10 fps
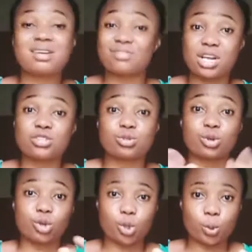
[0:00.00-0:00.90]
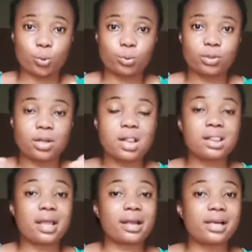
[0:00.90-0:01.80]
trying to glow
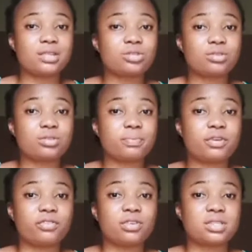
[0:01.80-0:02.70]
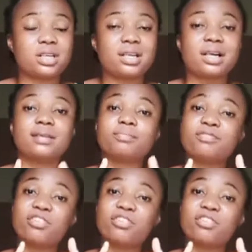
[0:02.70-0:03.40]
like i told you previously that